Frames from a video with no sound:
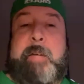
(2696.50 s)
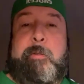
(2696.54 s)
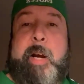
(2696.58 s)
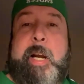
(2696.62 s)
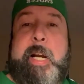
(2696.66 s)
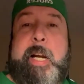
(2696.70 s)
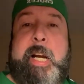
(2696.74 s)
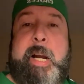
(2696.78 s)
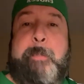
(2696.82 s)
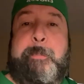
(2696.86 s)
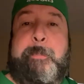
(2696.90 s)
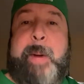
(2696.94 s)

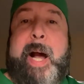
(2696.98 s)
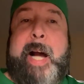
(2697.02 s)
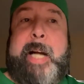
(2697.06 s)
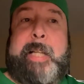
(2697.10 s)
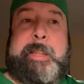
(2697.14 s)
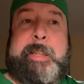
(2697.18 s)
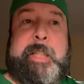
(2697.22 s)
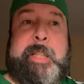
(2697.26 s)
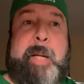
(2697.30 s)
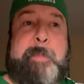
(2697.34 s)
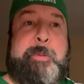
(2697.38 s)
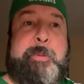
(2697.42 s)
ready to
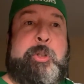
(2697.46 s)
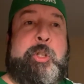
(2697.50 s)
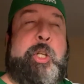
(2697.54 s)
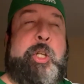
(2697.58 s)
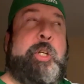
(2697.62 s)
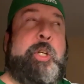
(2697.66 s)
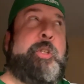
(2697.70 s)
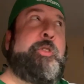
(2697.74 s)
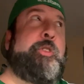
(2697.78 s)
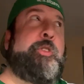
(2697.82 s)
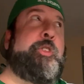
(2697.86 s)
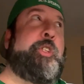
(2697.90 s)
box up
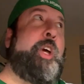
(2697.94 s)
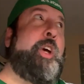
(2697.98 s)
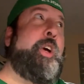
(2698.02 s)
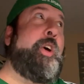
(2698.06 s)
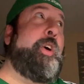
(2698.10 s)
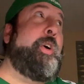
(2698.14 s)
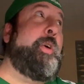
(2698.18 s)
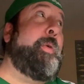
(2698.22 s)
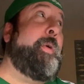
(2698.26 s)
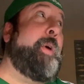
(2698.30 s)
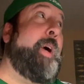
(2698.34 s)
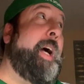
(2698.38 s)
soon.
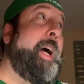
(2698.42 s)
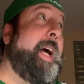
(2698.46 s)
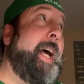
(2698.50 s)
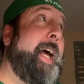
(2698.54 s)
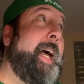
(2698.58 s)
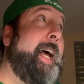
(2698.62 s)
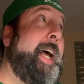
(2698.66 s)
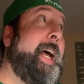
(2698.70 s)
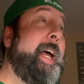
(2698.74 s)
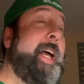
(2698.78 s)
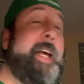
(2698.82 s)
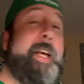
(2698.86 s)

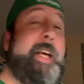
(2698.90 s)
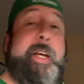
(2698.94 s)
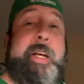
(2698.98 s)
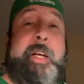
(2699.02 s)
So